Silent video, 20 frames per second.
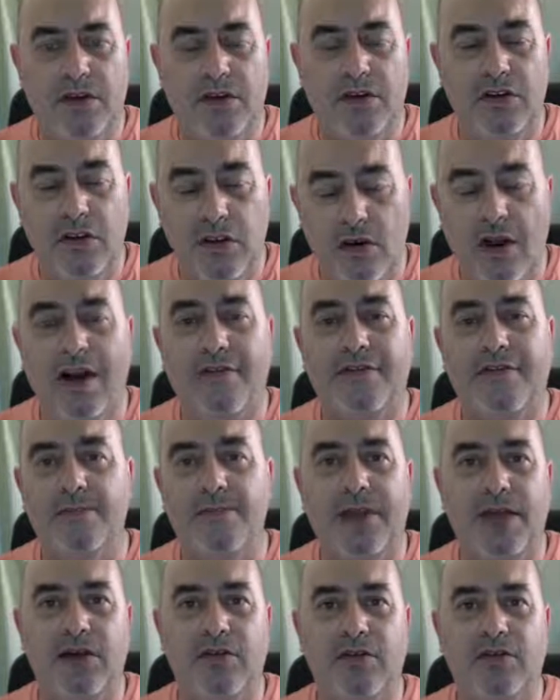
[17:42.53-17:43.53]
you have to
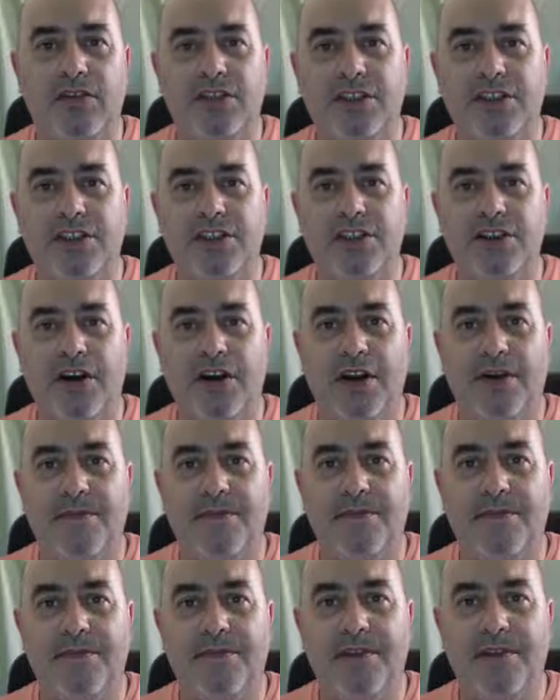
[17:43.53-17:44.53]
make your decision on it.
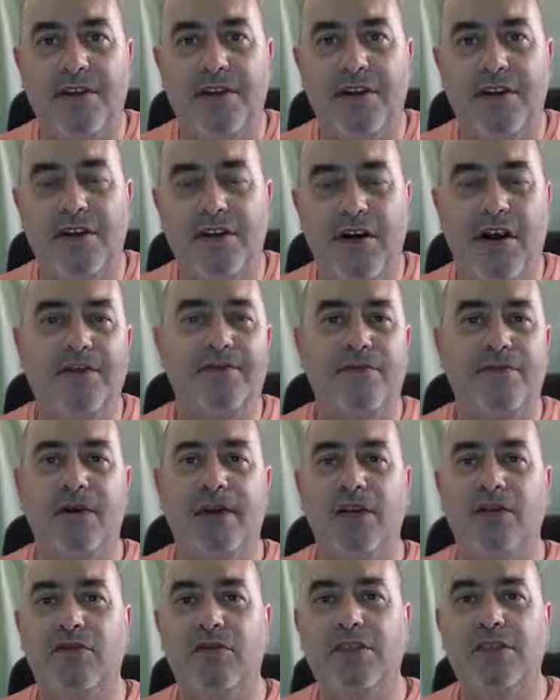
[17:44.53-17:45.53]
You have to
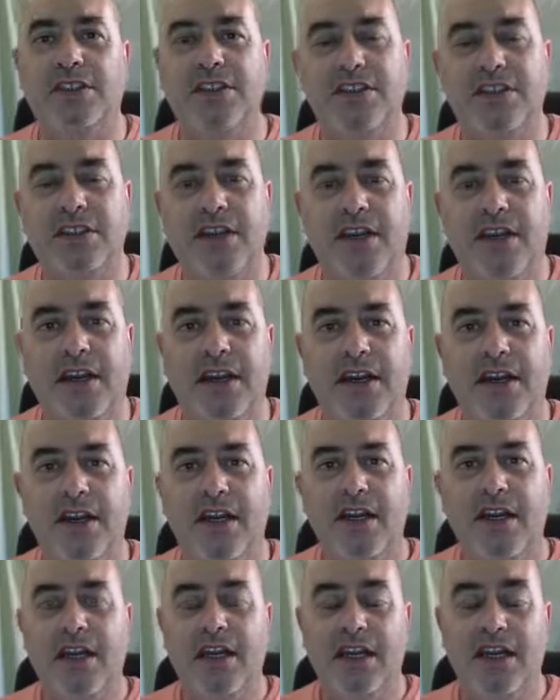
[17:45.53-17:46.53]
make your decision on it.
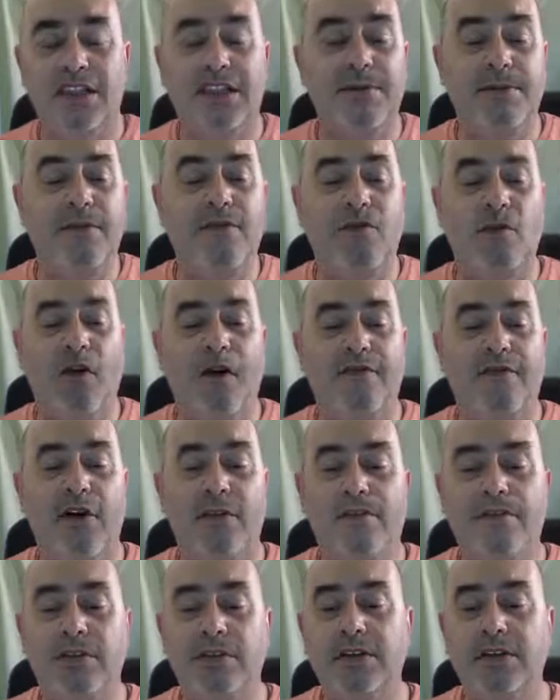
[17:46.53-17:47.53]
Like I said before, if
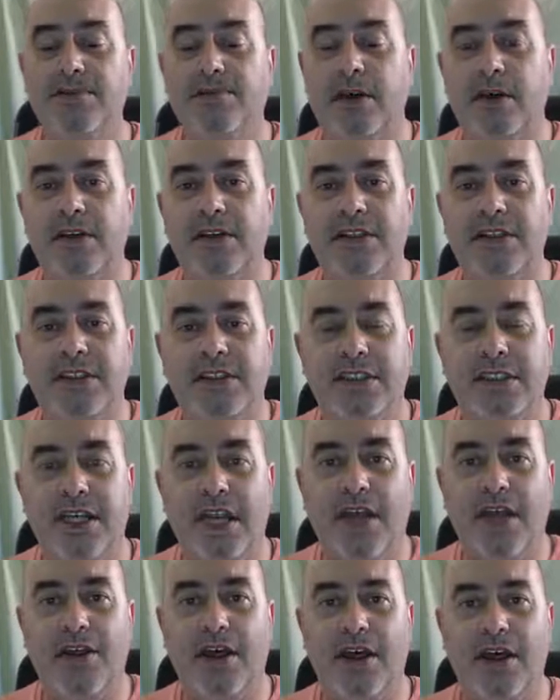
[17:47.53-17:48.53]
I put some bonuses
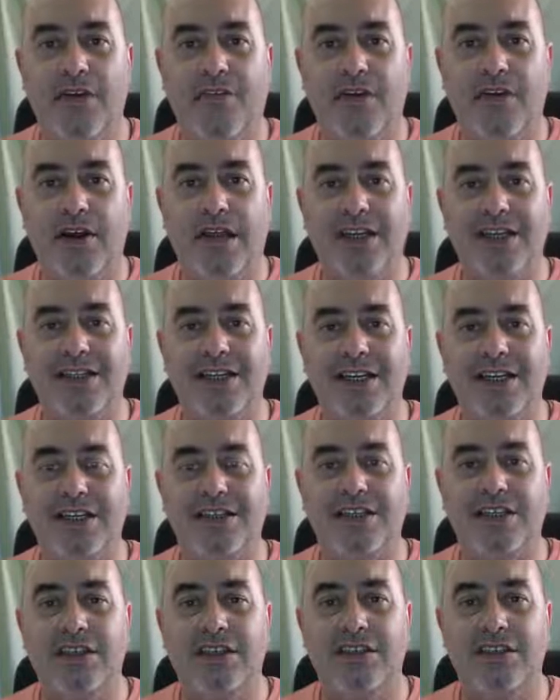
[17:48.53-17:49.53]
together, if I get a
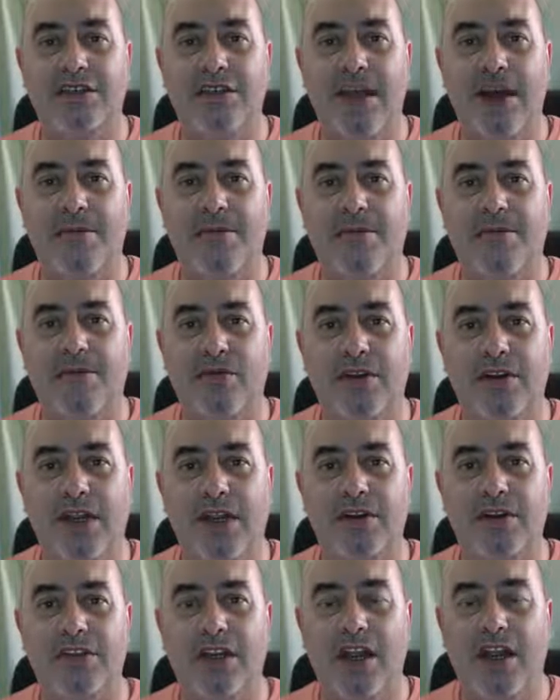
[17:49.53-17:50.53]
chance to do that before it
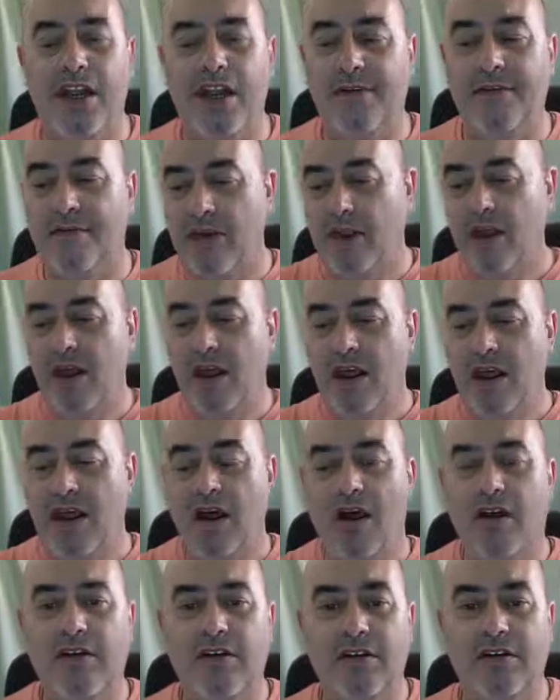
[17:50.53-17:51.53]
goes live,
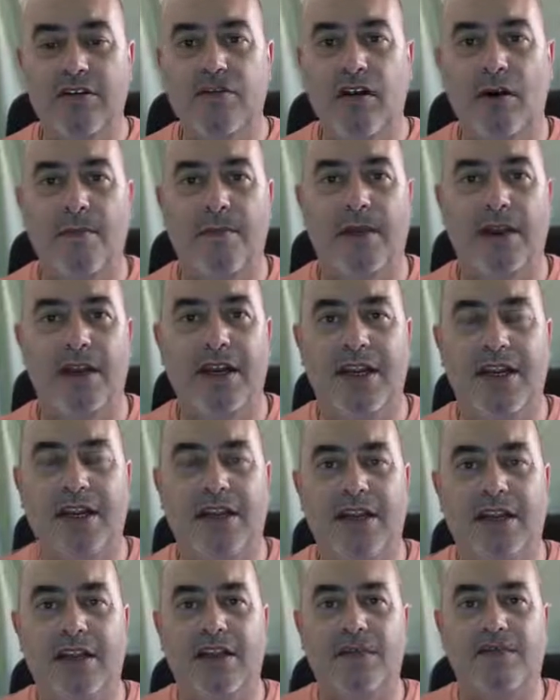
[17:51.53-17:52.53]
I'm going to drop a
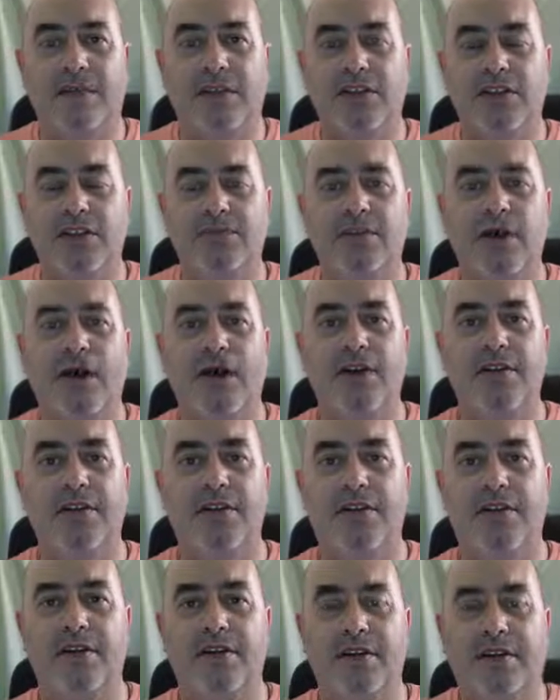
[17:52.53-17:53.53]
link at the bottom.
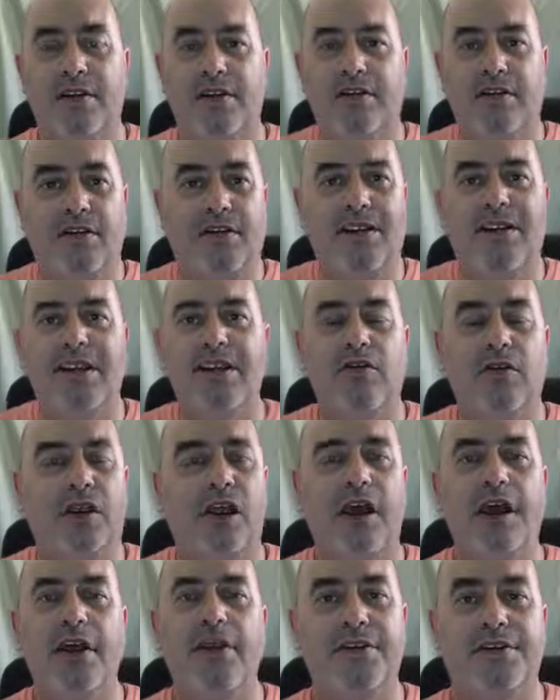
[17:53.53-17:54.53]
Either the link
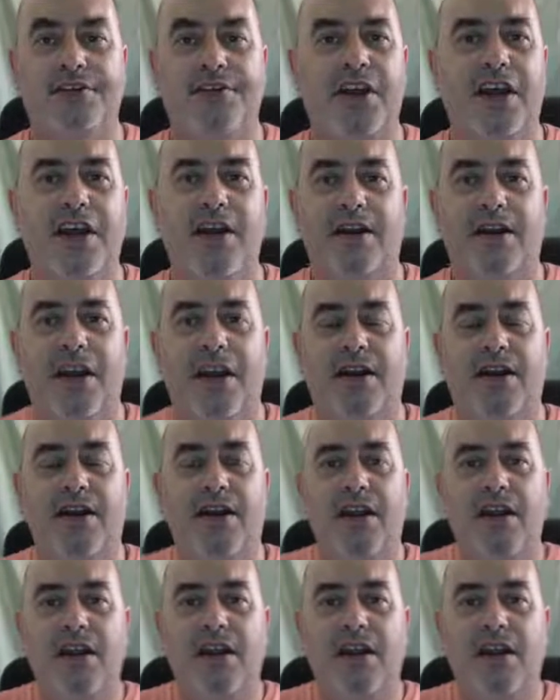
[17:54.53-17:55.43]
will either say on it,